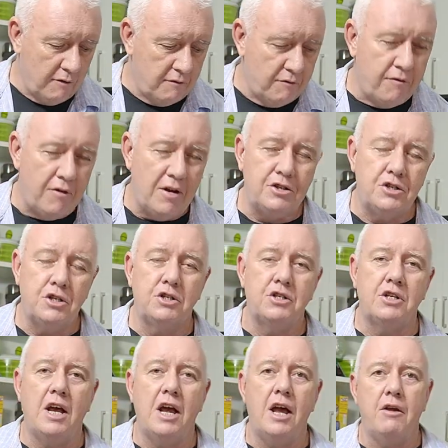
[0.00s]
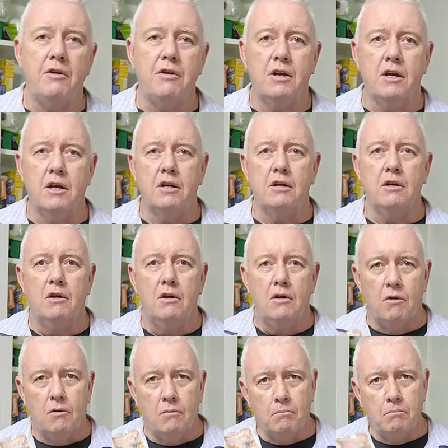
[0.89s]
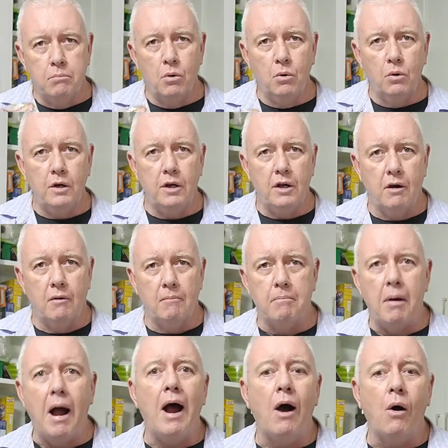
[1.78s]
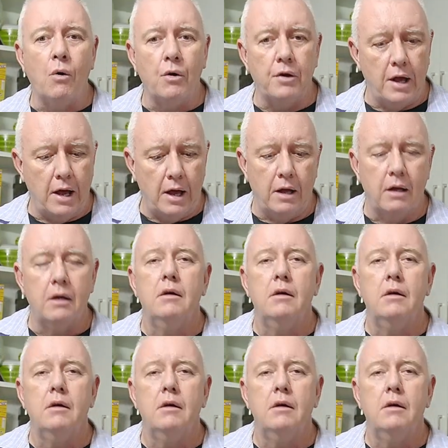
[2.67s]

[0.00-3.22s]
vegetarian bouillon powder.